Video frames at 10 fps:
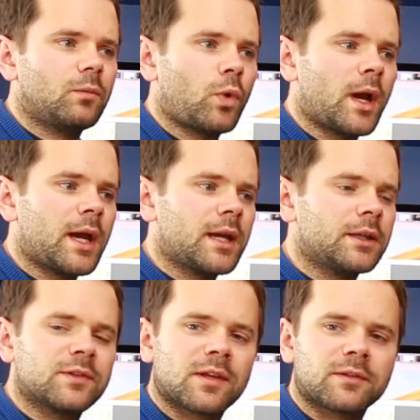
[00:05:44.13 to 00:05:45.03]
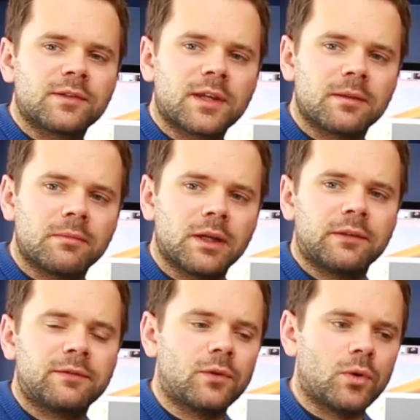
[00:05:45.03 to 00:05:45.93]
where you sometimes get the
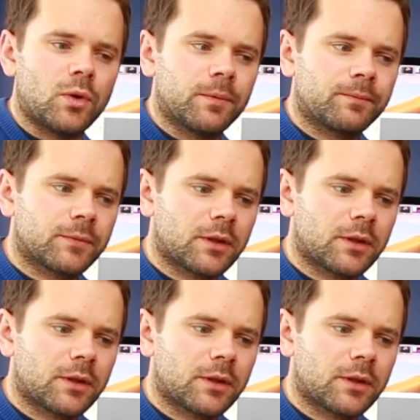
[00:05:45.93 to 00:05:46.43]
minor four.